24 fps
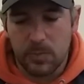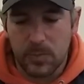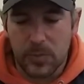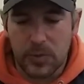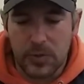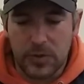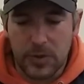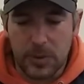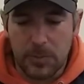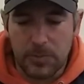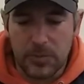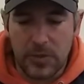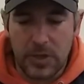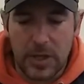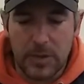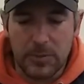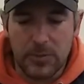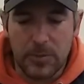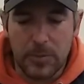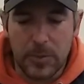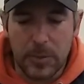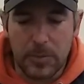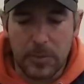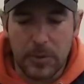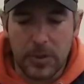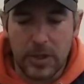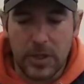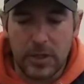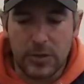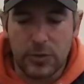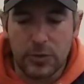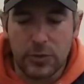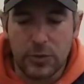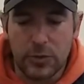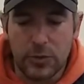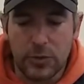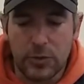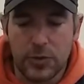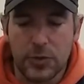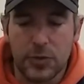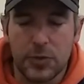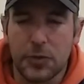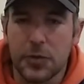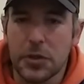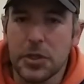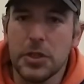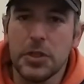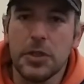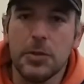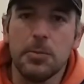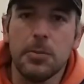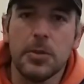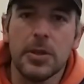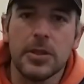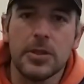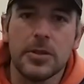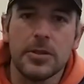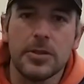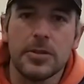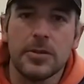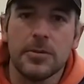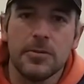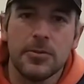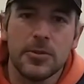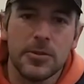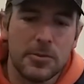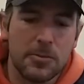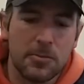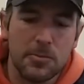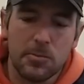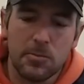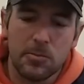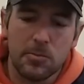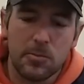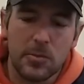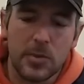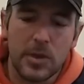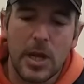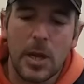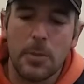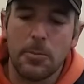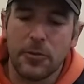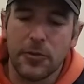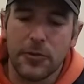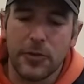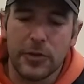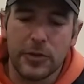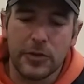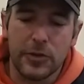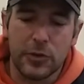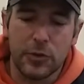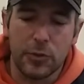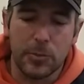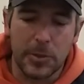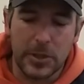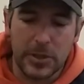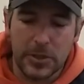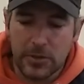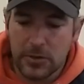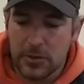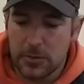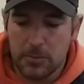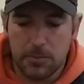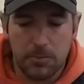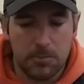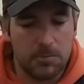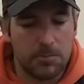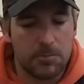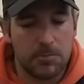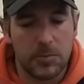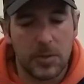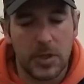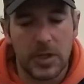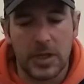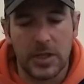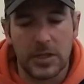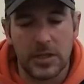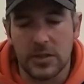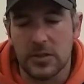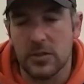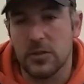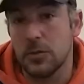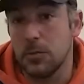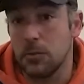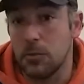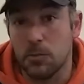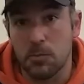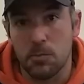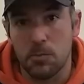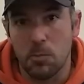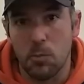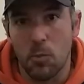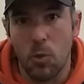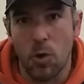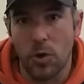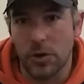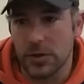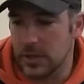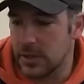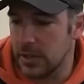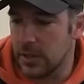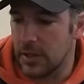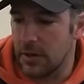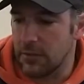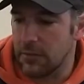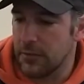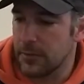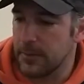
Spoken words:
Sometimes people like to use 3 mils. I prefer 2 mils, and it's more than enough.